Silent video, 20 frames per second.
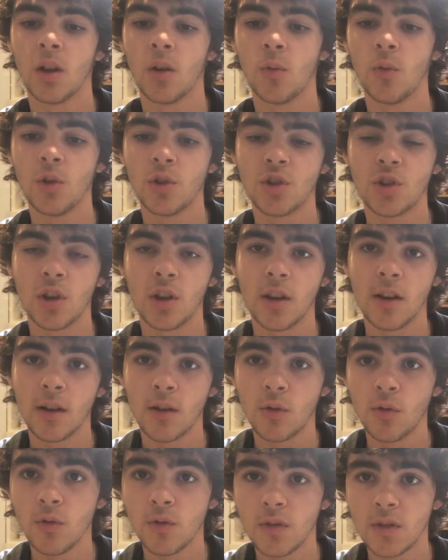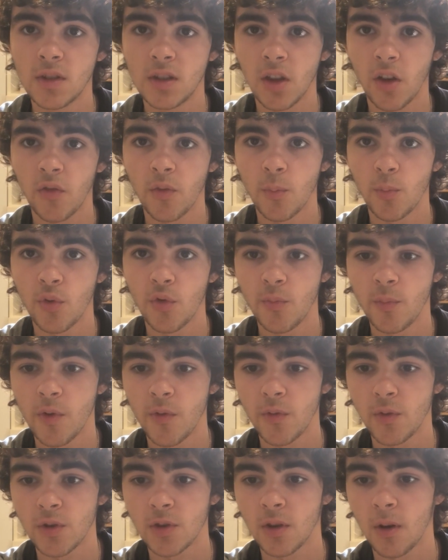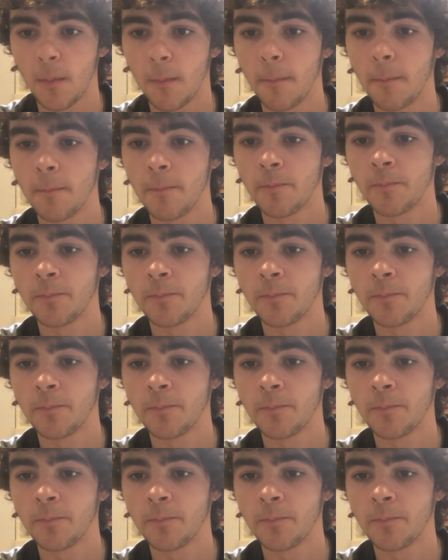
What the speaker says: which includes self-improvement for some.